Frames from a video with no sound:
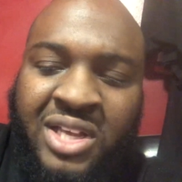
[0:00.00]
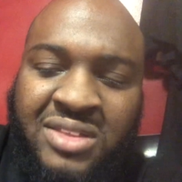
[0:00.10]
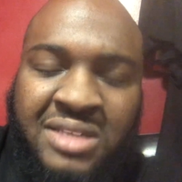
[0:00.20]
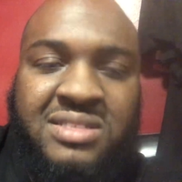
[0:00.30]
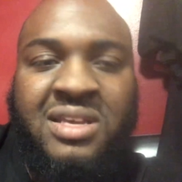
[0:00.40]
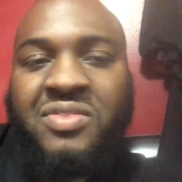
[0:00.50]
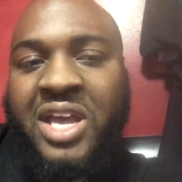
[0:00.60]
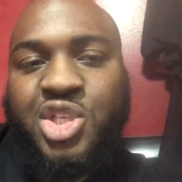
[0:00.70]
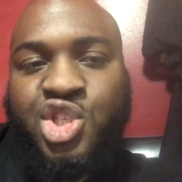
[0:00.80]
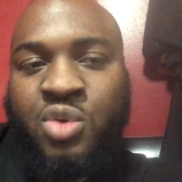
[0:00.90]
they said
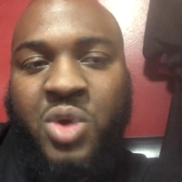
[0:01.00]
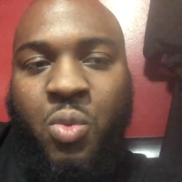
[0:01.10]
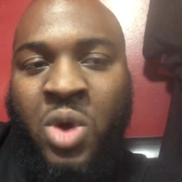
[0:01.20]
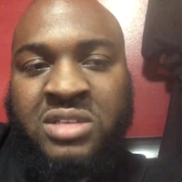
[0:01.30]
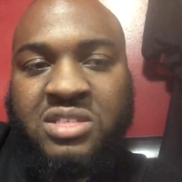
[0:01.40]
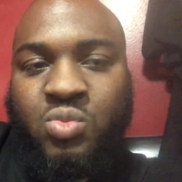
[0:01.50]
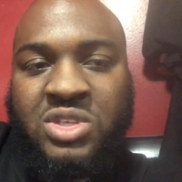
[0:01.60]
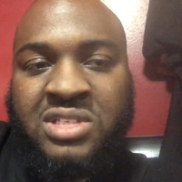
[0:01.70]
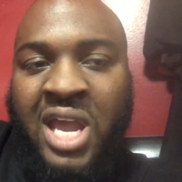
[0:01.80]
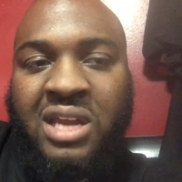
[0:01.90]
that Jerry West
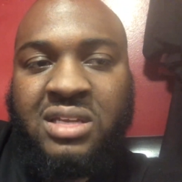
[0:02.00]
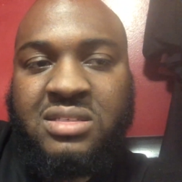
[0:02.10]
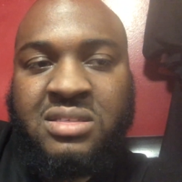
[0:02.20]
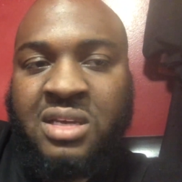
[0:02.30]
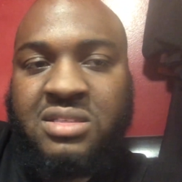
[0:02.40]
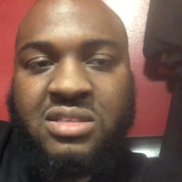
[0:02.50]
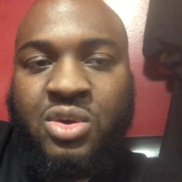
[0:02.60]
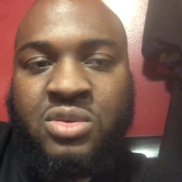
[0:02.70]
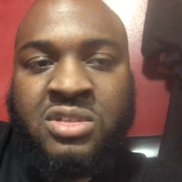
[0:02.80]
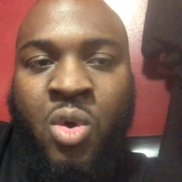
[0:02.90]
was 86
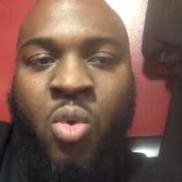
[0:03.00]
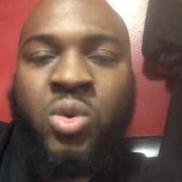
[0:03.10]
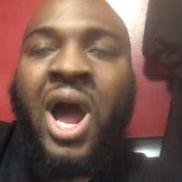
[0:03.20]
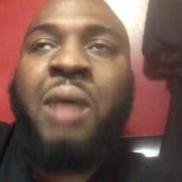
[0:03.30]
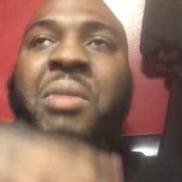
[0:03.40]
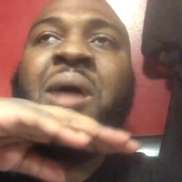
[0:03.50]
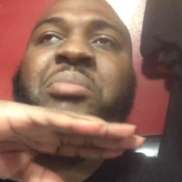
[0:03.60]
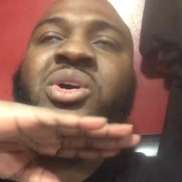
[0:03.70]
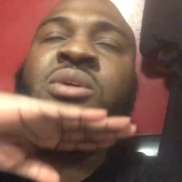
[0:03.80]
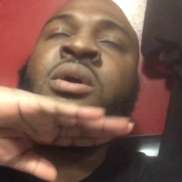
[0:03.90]
years old. I'm
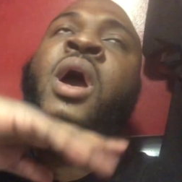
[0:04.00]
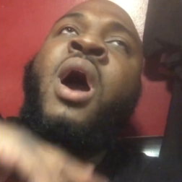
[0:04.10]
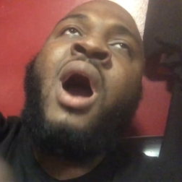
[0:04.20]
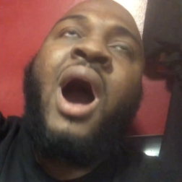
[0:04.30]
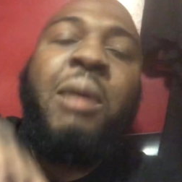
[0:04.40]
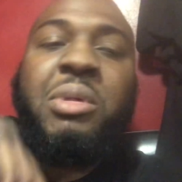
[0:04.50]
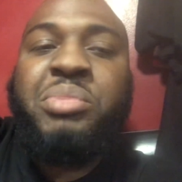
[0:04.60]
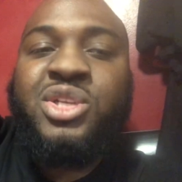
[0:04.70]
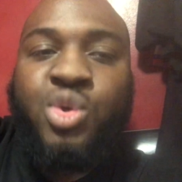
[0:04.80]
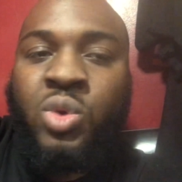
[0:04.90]
gonna
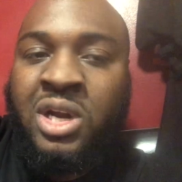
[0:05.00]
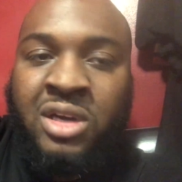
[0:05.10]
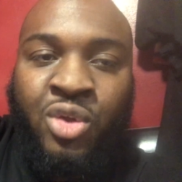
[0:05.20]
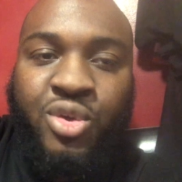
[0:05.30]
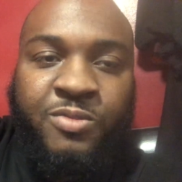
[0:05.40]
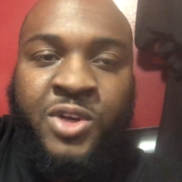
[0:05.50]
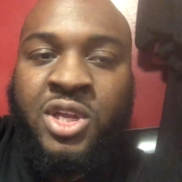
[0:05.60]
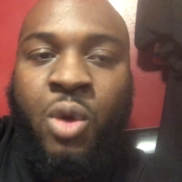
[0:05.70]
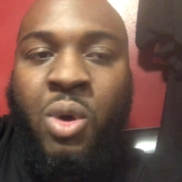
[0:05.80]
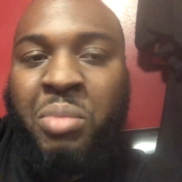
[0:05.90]
be doing another
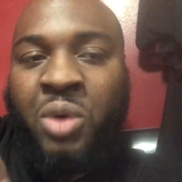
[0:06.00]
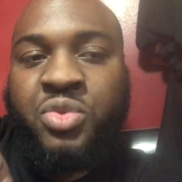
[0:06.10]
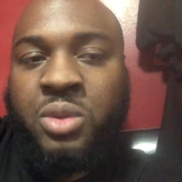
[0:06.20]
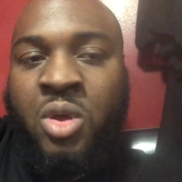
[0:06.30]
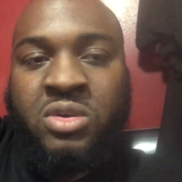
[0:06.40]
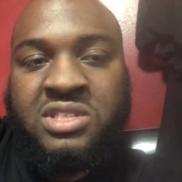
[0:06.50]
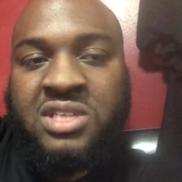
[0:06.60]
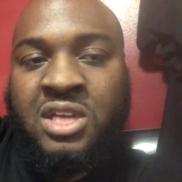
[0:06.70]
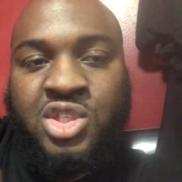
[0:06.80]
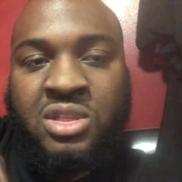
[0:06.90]
video about the Los
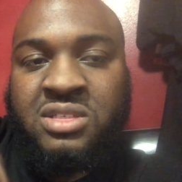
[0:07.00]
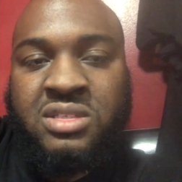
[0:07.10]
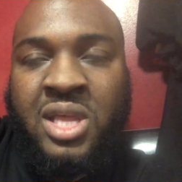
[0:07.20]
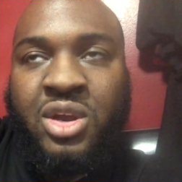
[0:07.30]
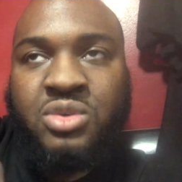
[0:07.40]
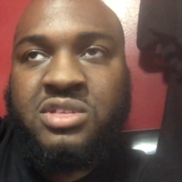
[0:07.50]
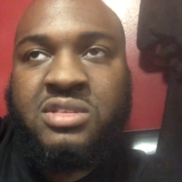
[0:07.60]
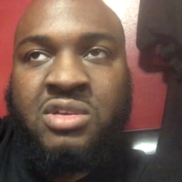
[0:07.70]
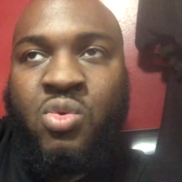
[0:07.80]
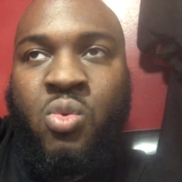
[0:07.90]
Angeles Lakers
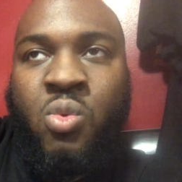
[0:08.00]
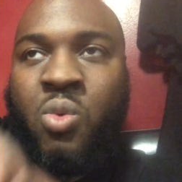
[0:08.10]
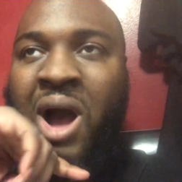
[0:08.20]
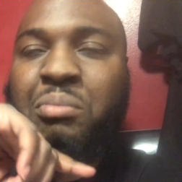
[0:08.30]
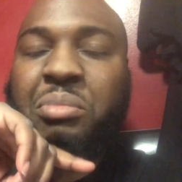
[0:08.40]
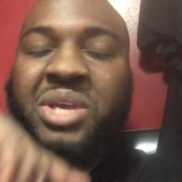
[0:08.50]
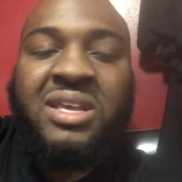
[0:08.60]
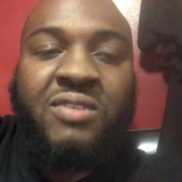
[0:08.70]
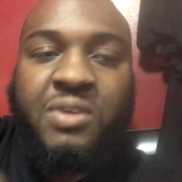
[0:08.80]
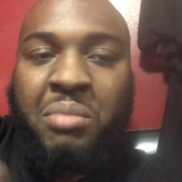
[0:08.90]
too. I'm gonna be
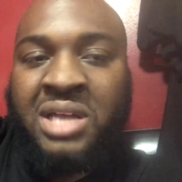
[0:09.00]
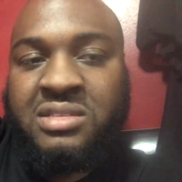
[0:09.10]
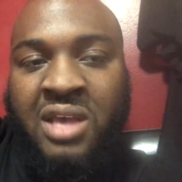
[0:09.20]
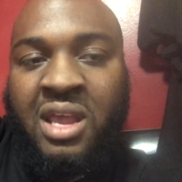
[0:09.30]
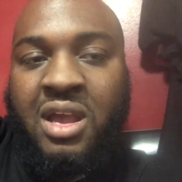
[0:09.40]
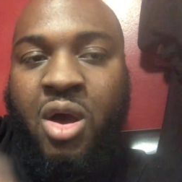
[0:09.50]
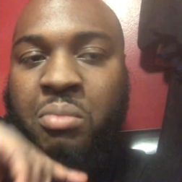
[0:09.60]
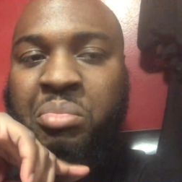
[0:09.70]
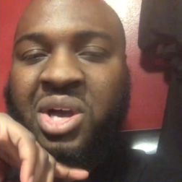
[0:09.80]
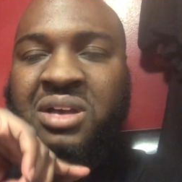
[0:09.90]
giving my take,
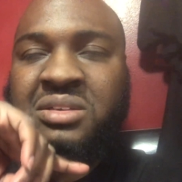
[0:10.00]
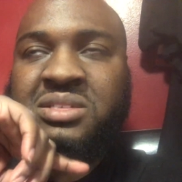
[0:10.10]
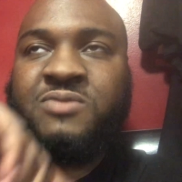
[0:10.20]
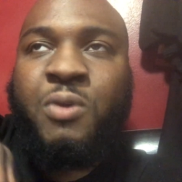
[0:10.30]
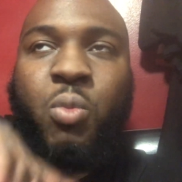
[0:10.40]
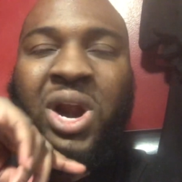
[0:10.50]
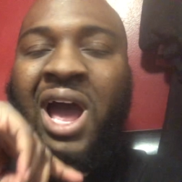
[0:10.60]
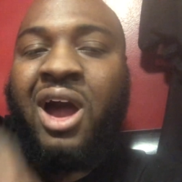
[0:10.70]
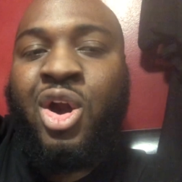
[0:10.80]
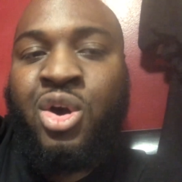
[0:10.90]
because from what
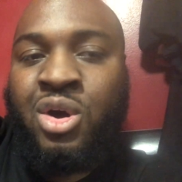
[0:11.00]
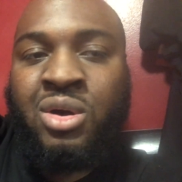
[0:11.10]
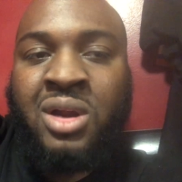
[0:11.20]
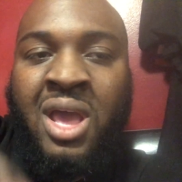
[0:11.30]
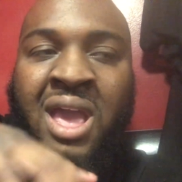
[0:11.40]
I heard,